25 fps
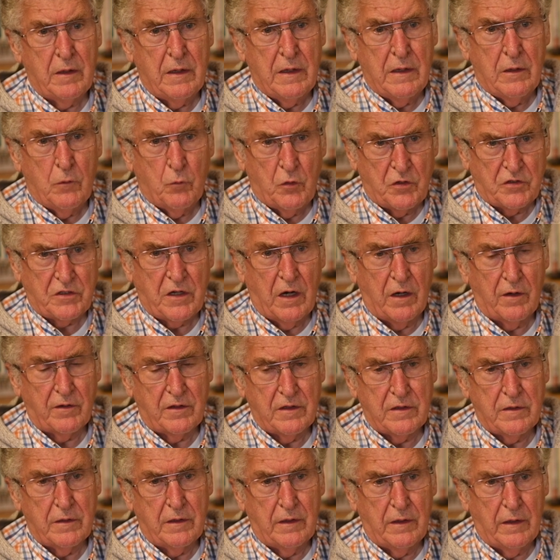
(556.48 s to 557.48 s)
which
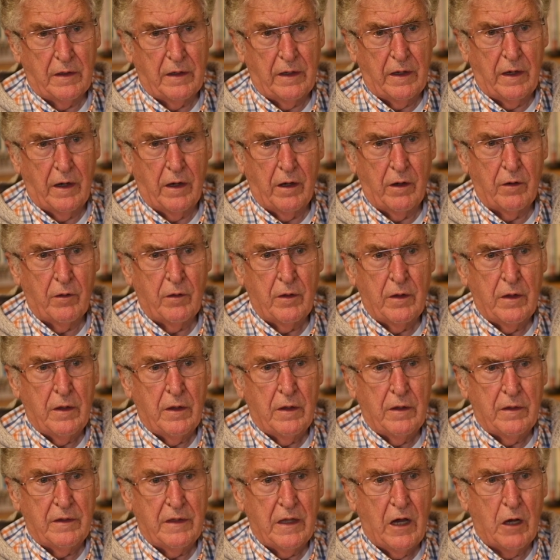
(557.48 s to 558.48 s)
are
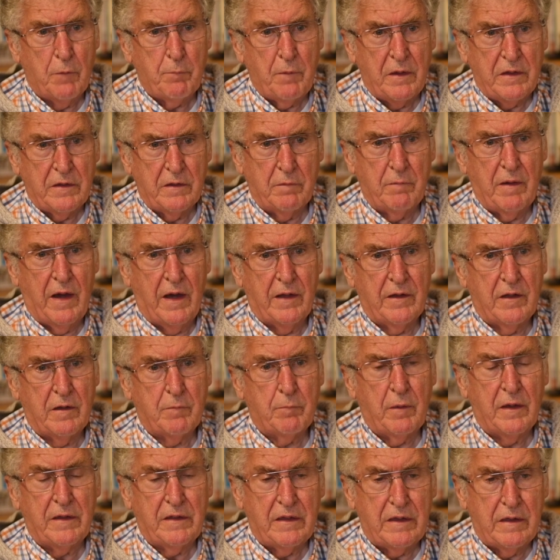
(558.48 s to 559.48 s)
now being demanded
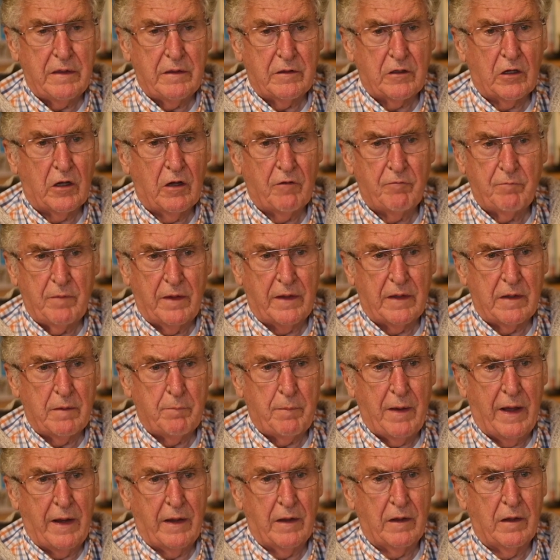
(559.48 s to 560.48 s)
by the Intergovernmental
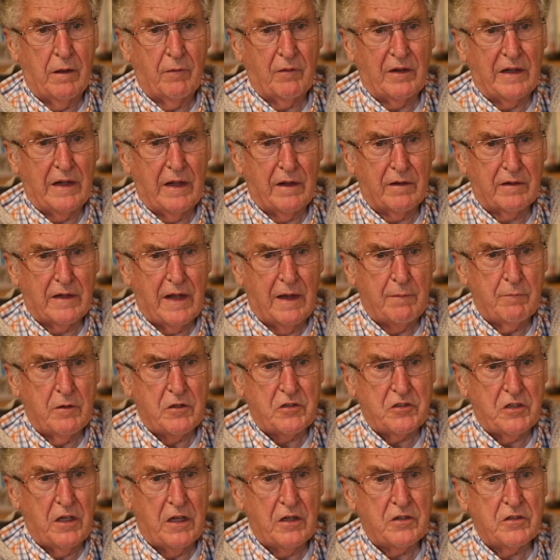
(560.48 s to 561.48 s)
Panel on Climate
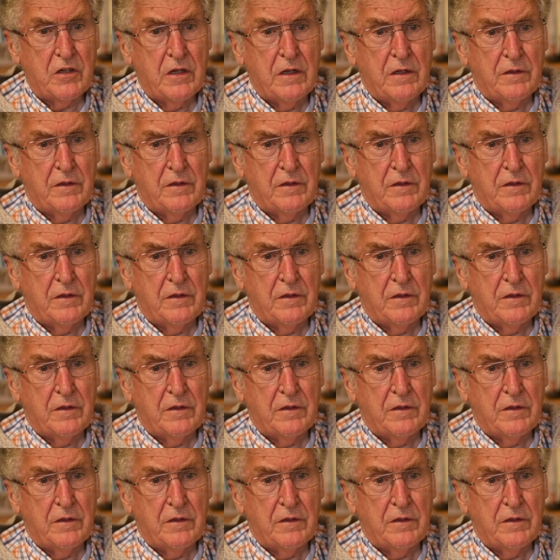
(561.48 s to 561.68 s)
Change.